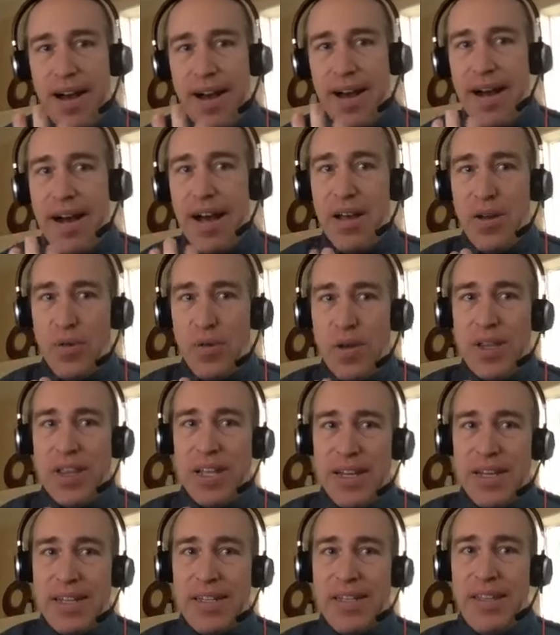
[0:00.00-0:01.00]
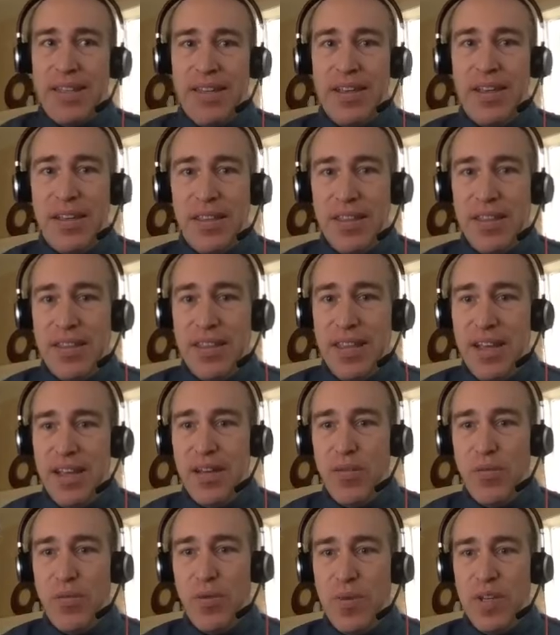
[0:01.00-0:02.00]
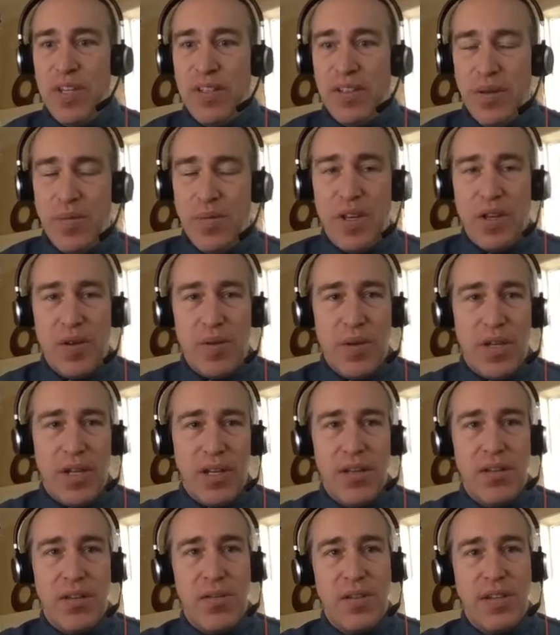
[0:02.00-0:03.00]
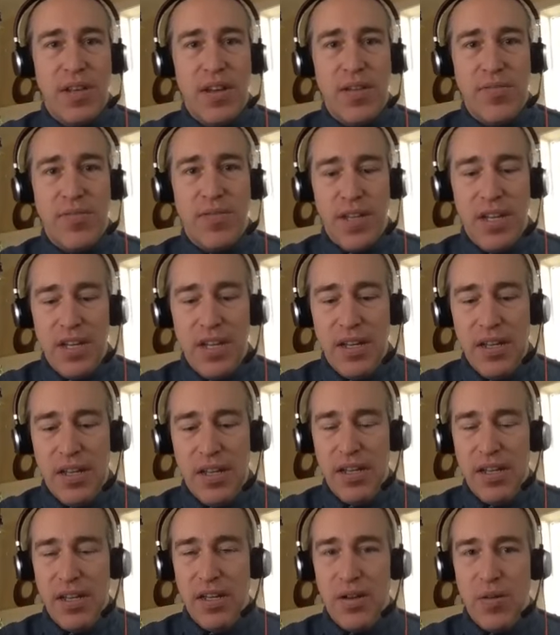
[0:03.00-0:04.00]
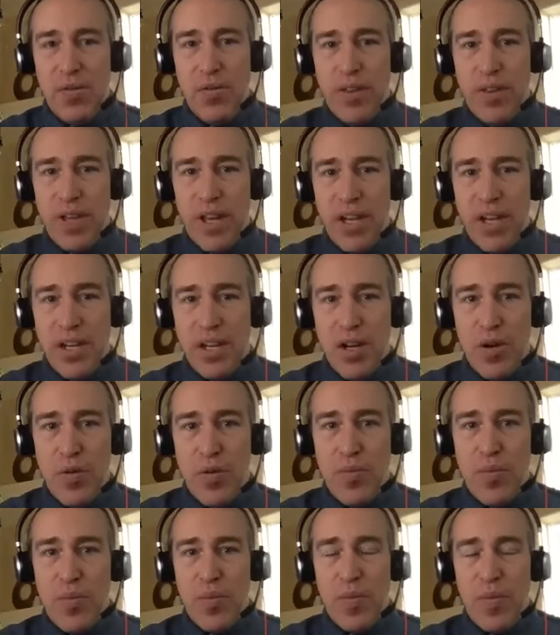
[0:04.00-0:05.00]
I would like to think that that would be something we could do safely with Anago.